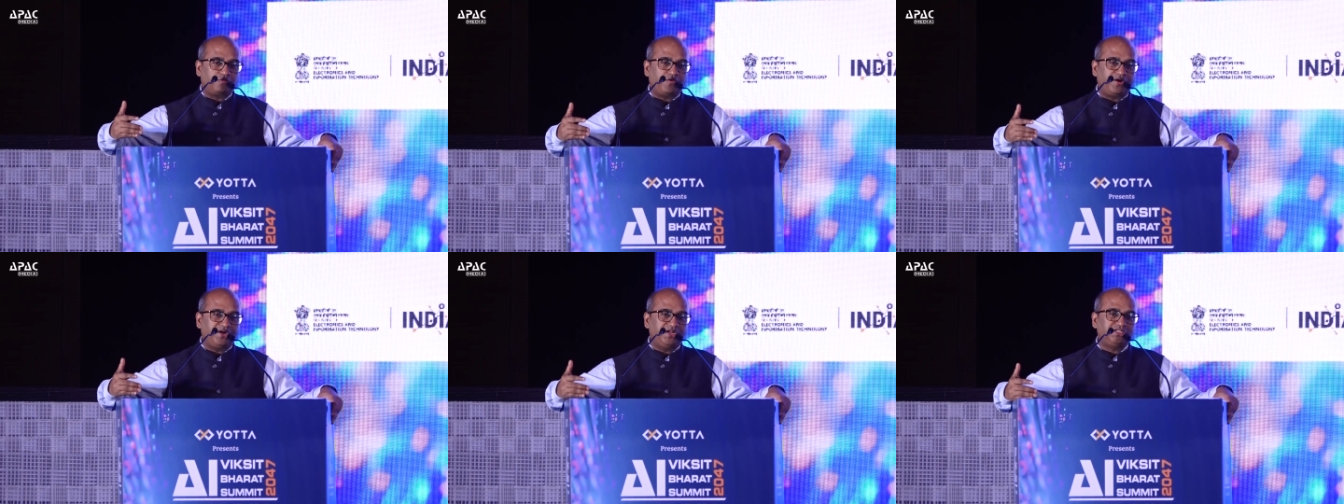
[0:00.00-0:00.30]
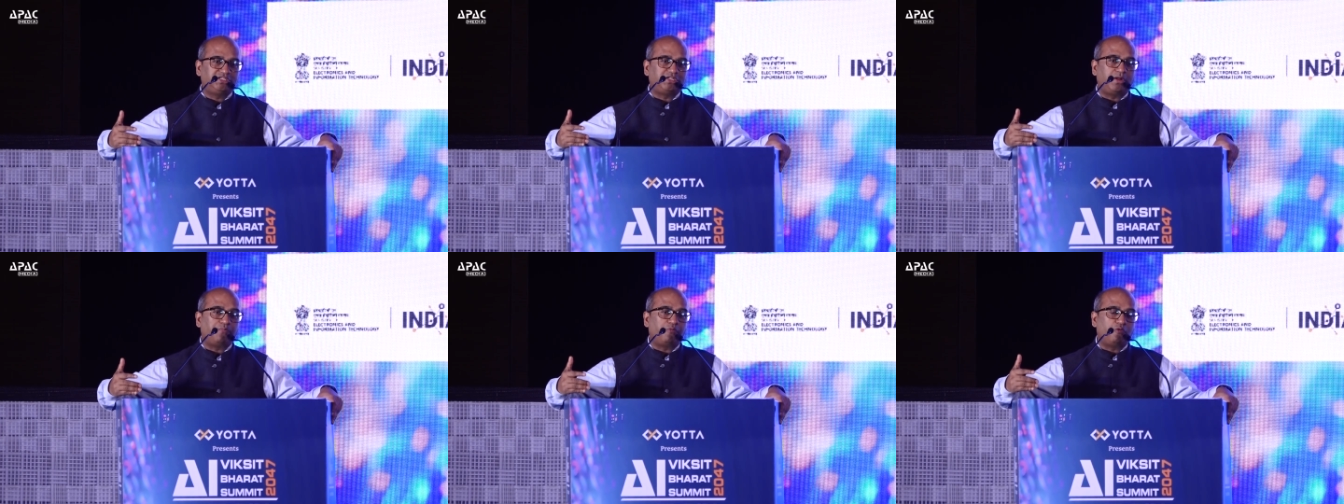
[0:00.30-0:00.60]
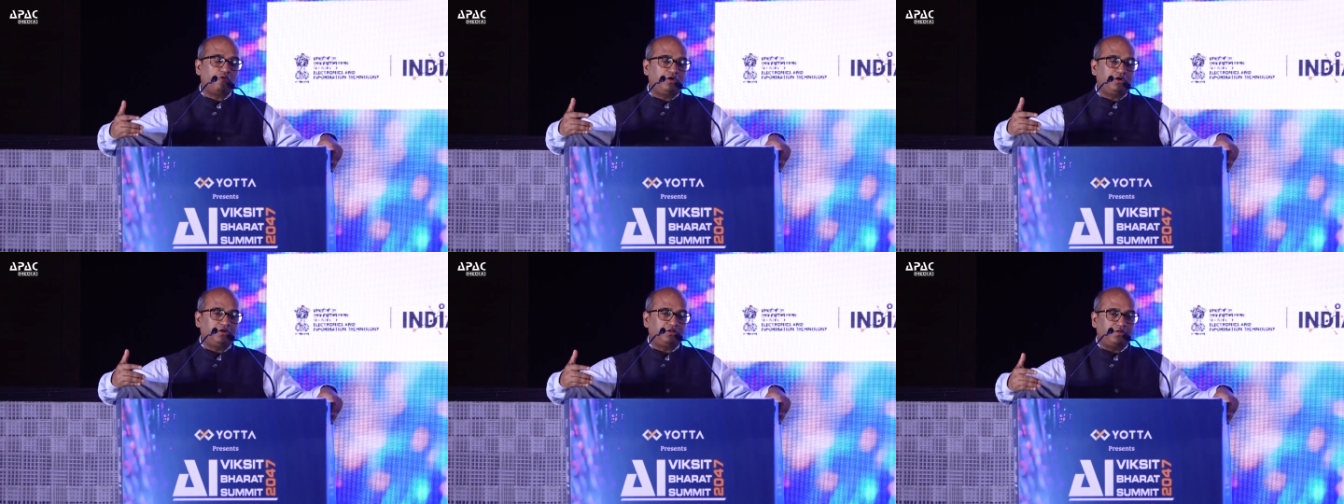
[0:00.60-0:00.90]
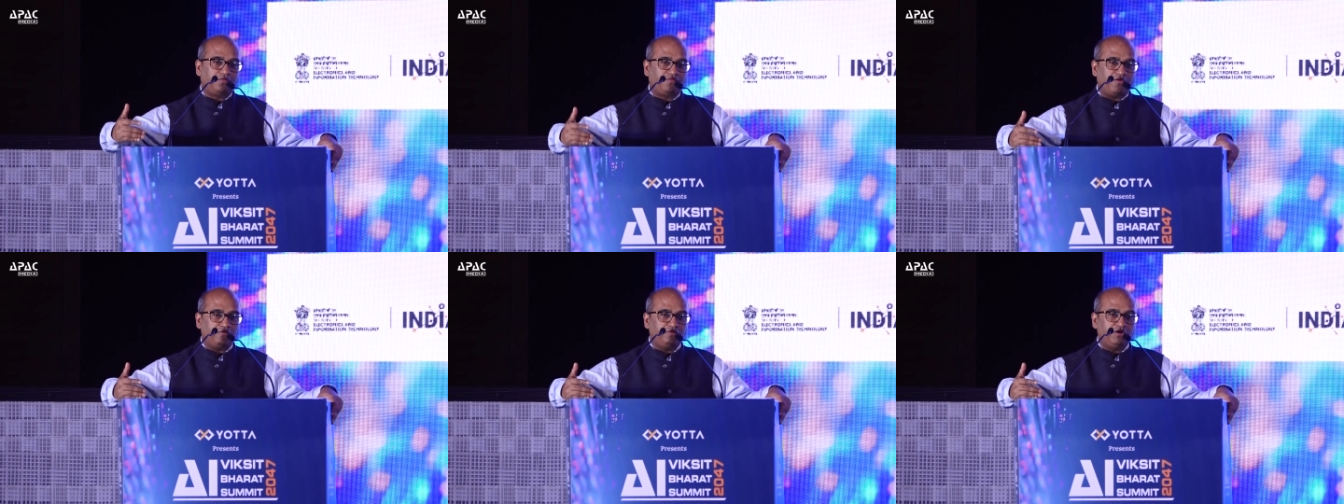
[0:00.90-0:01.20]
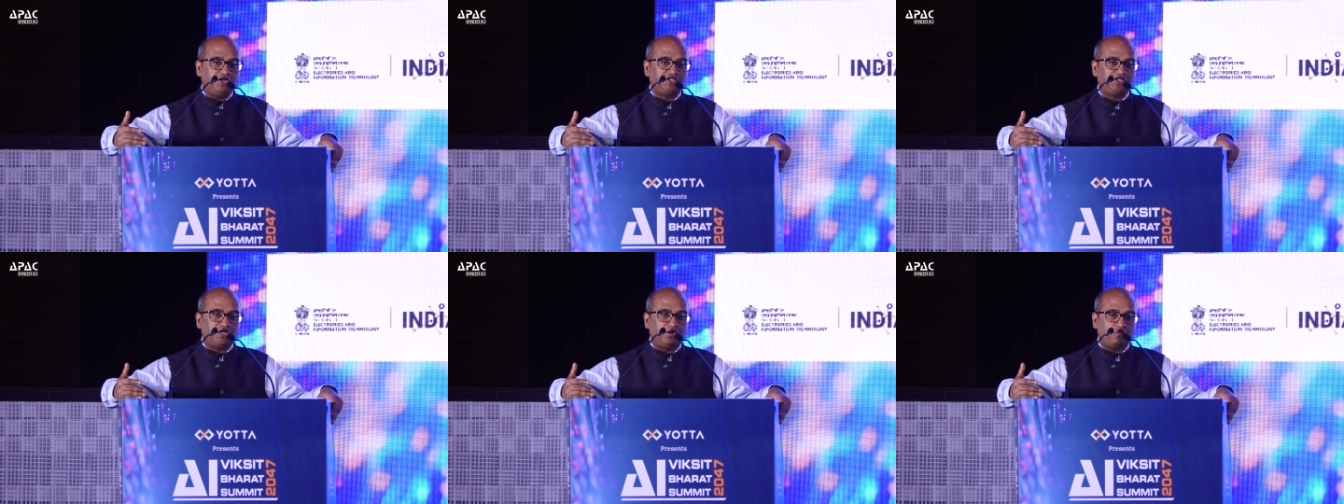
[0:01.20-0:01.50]
providing support to the
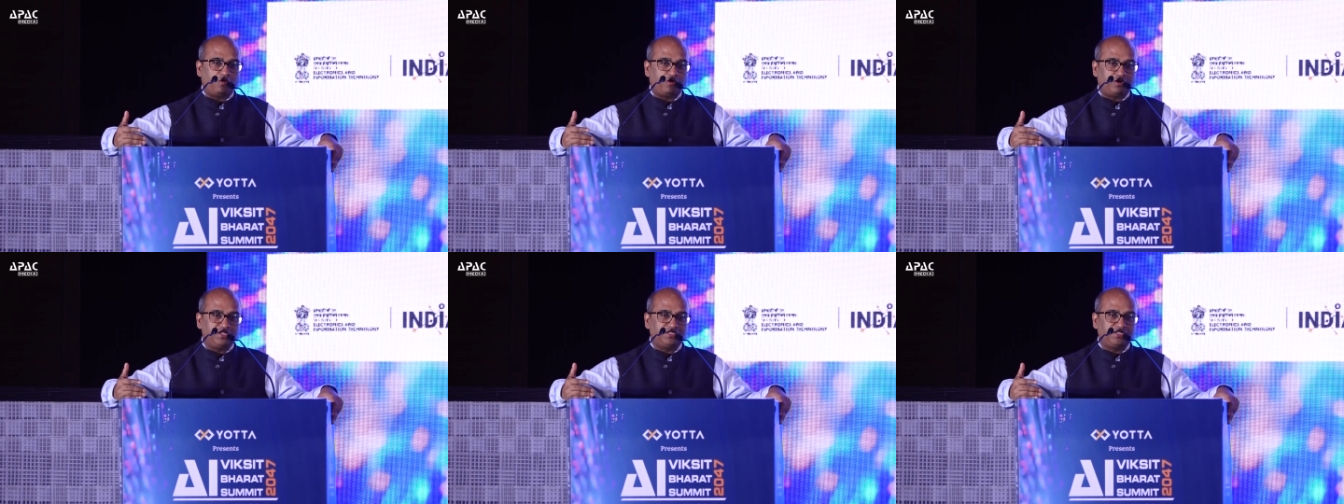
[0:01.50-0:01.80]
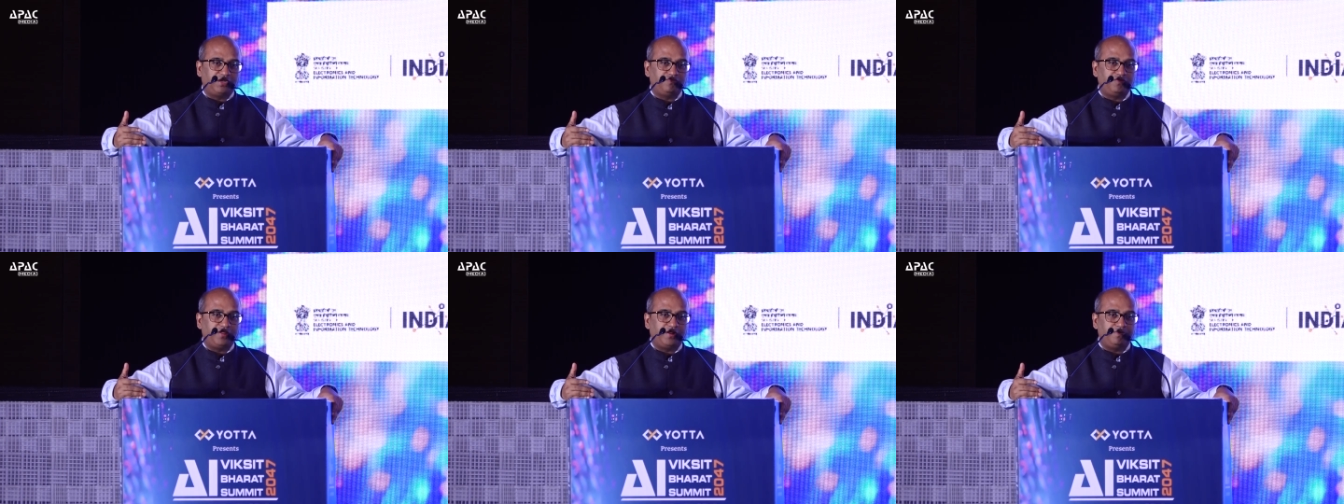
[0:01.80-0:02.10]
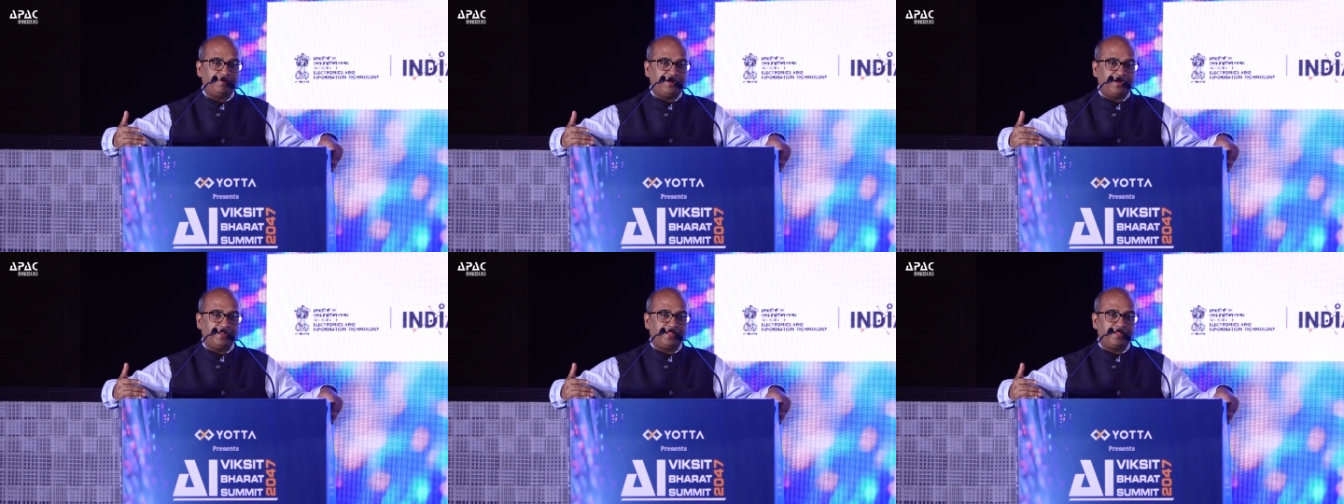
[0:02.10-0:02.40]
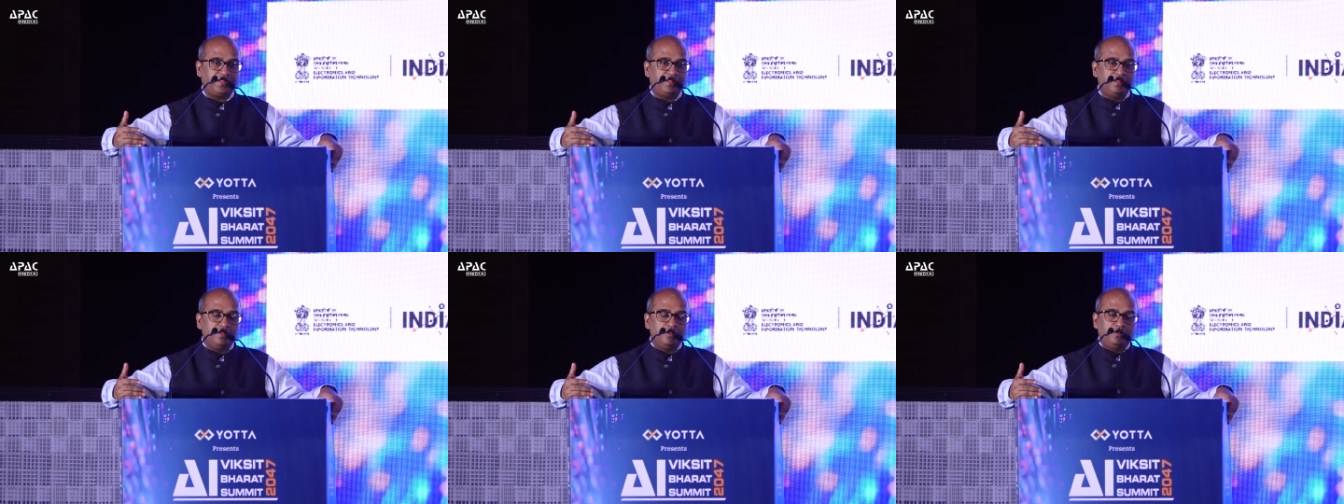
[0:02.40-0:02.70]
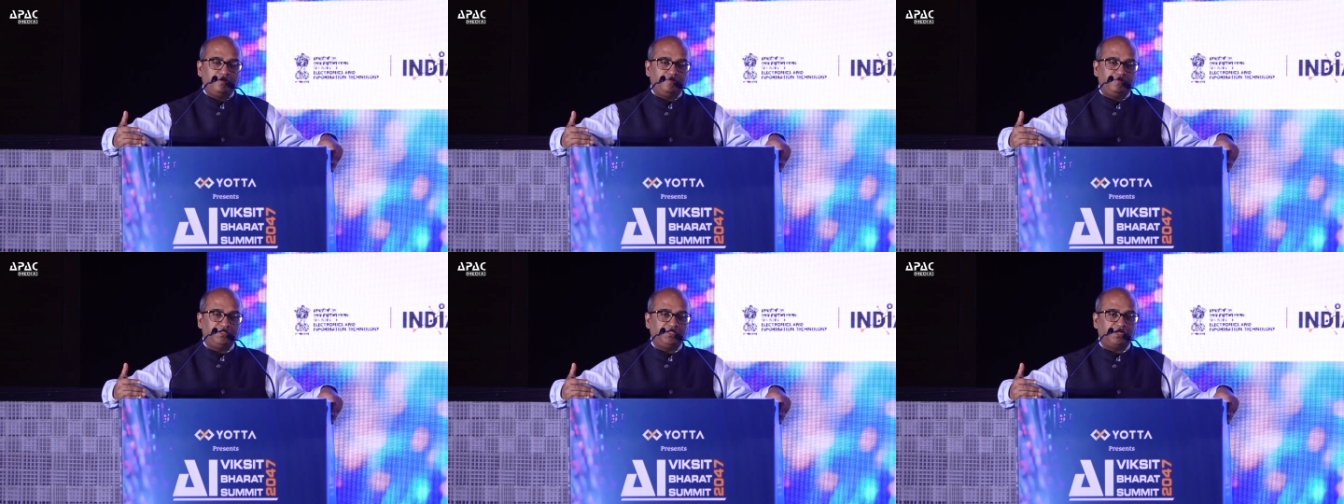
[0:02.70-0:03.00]
foundation models that we are building
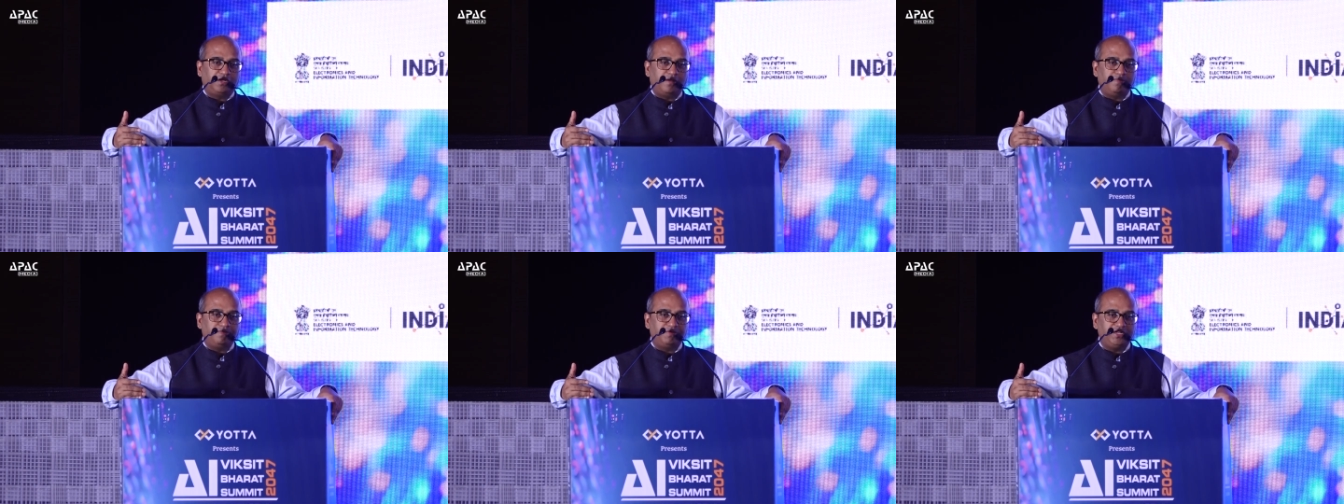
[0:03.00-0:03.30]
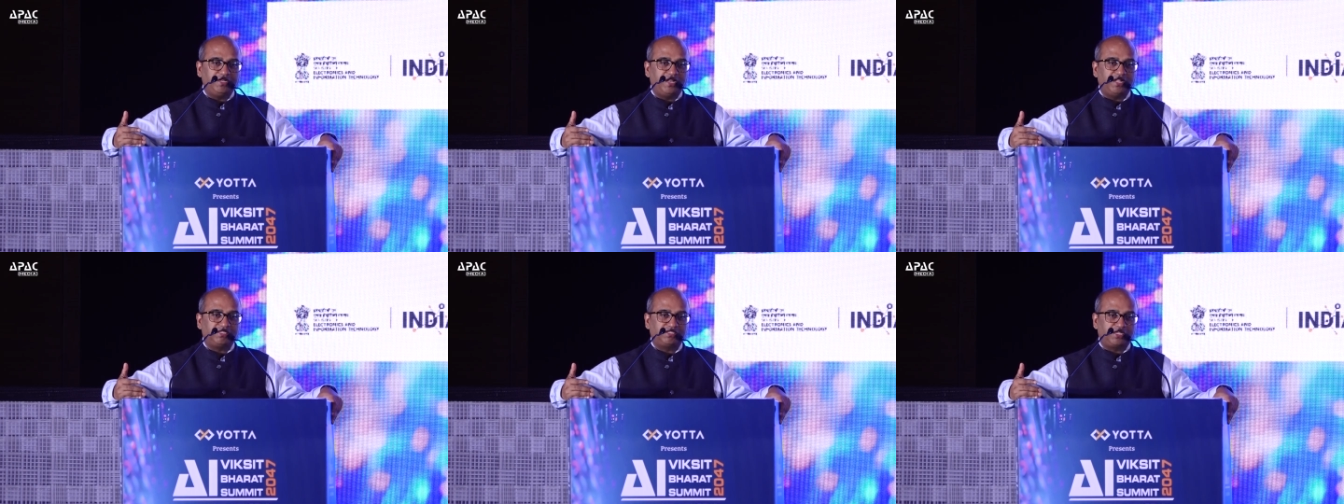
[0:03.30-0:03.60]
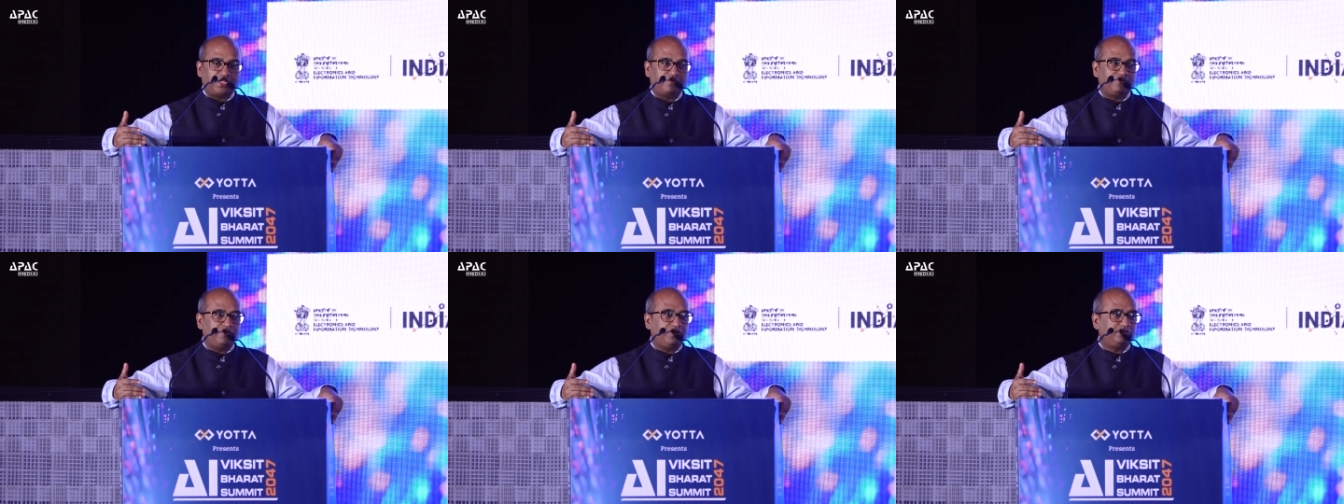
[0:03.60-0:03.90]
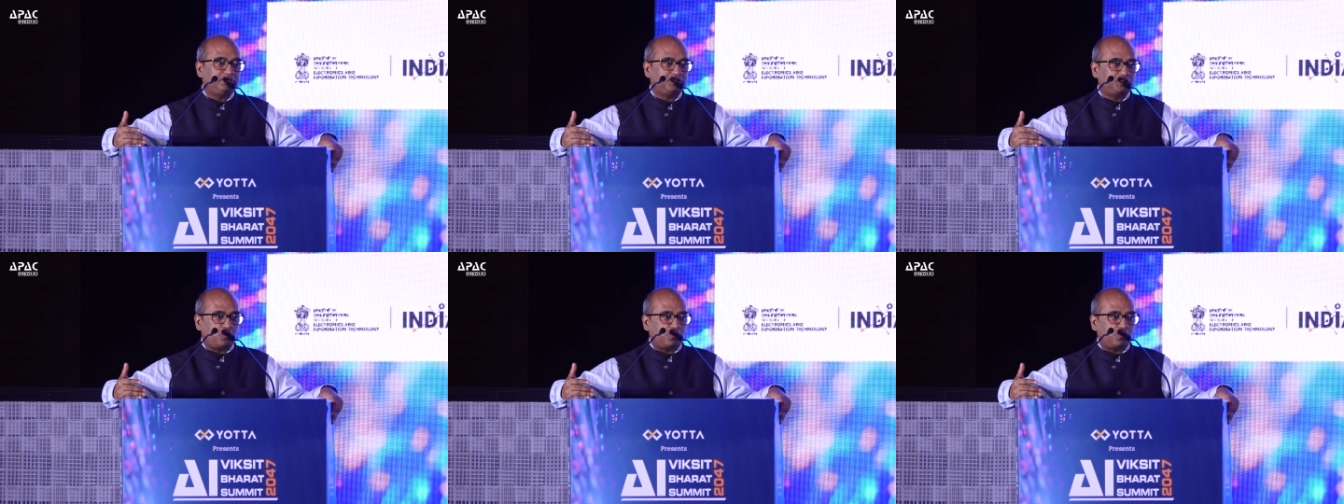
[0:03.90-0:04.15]
with the company like Sarvam,